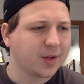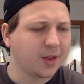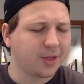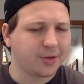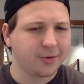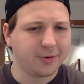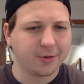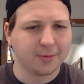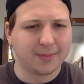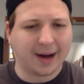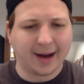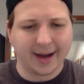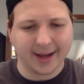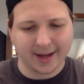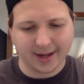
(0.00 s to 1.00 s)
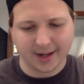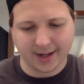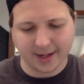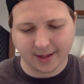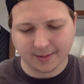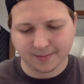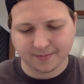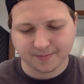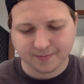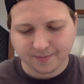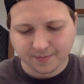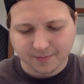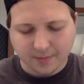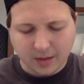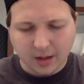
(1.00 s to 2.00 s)
through my
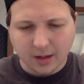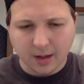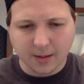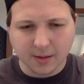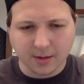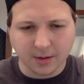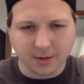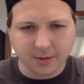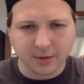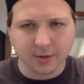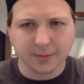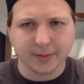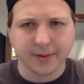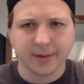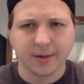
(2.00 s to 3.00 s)
group,